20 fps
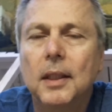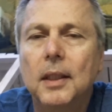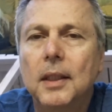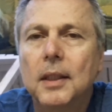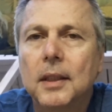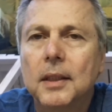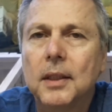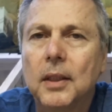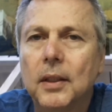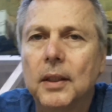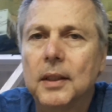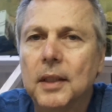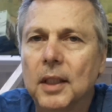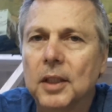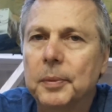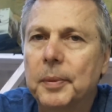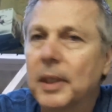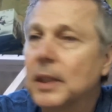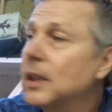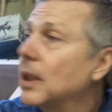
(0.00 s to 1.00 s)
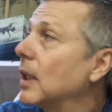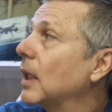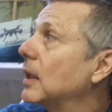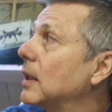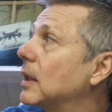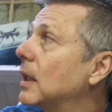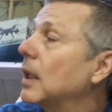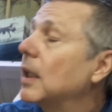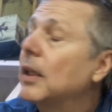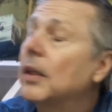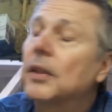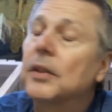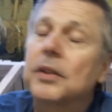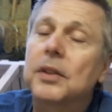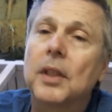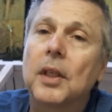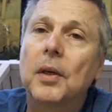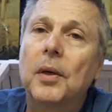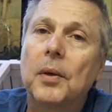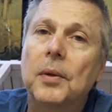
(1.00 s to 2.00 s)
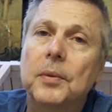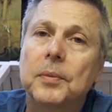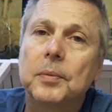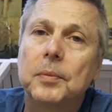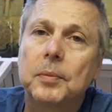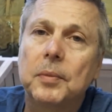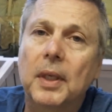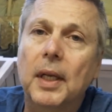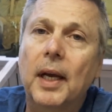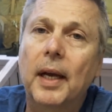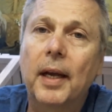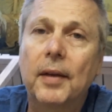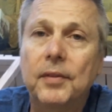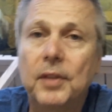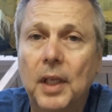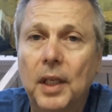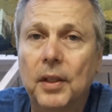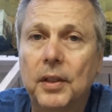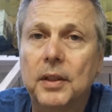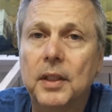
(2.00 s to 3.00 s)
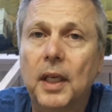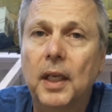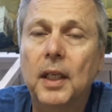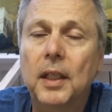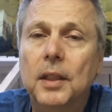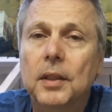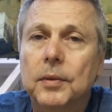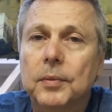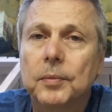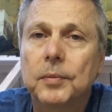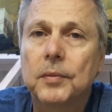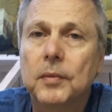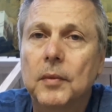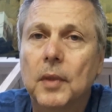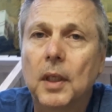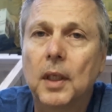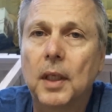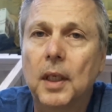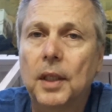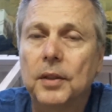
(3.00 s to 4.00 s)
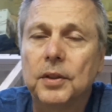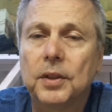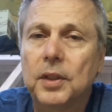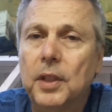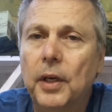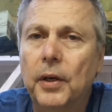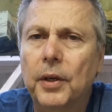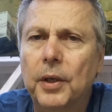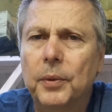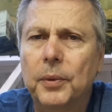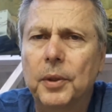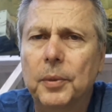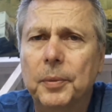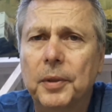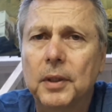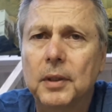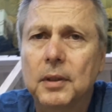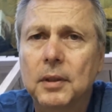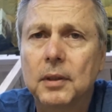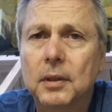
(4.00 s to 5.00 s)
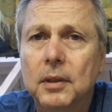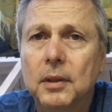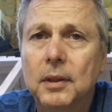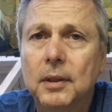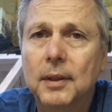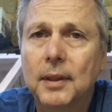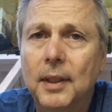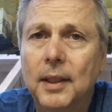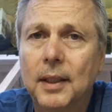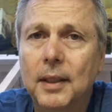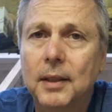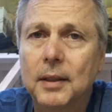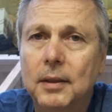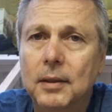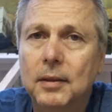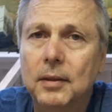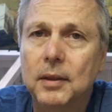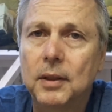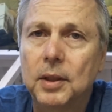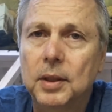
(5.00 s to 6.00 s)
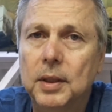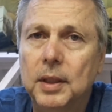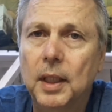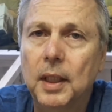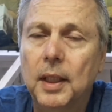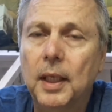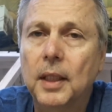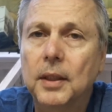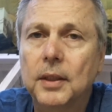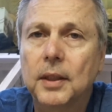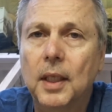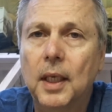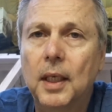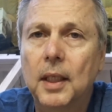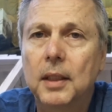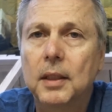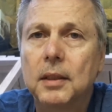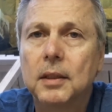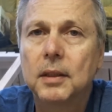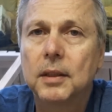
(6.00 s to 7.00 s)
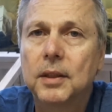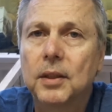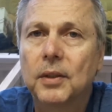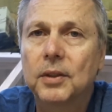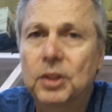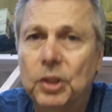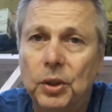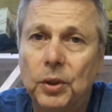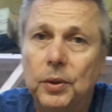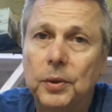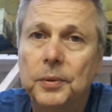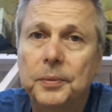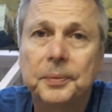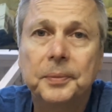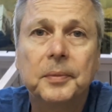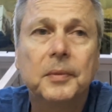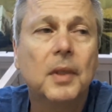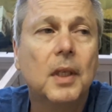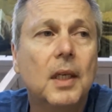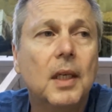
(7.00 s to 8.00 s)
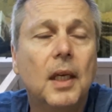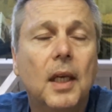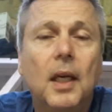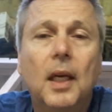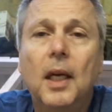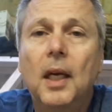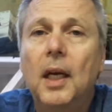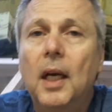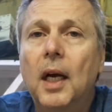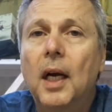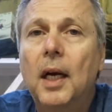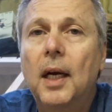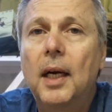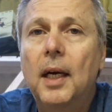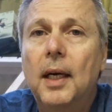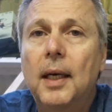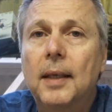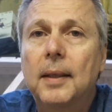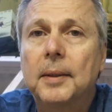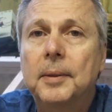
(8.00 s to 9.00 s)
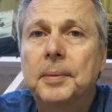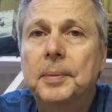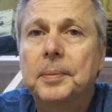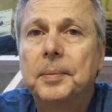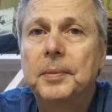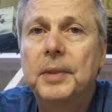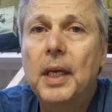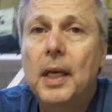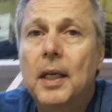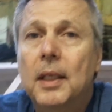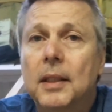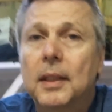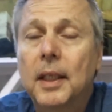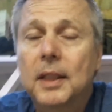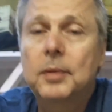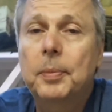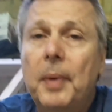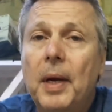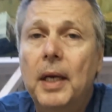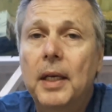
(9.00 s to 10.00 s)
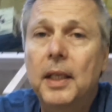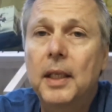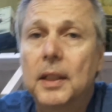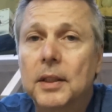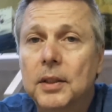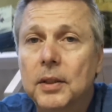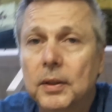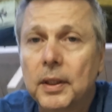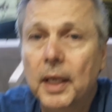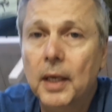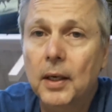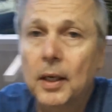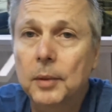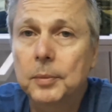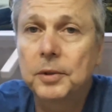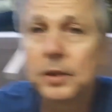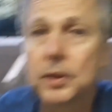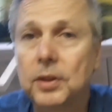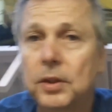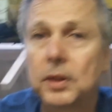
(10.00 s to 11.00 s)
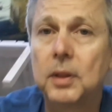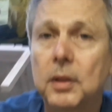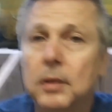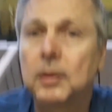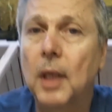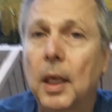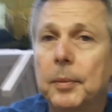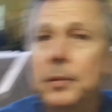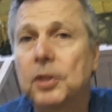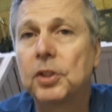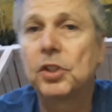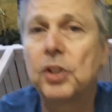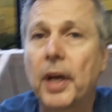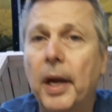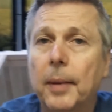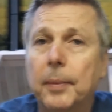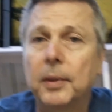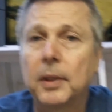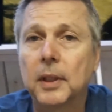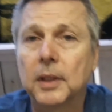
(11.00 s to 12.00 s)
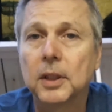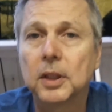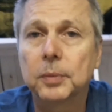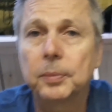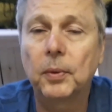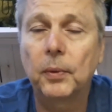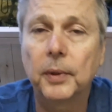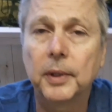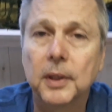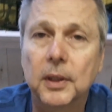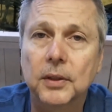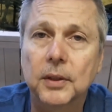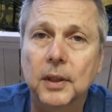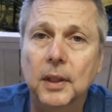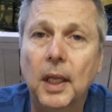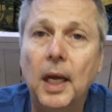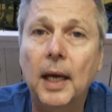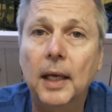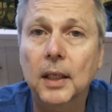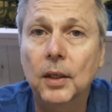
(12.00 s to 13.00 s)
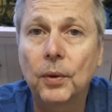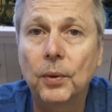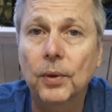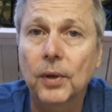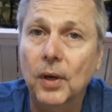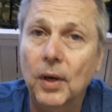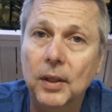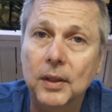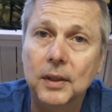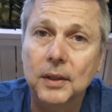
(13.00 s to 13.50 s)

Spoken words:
So it takes about 10 days to get here. So, but I have the other tank, and I'll just carry it with me and just set it outside. So it's cool. Yeah, that's about it. So now I'm just jabbering at this point. There's a lot going on.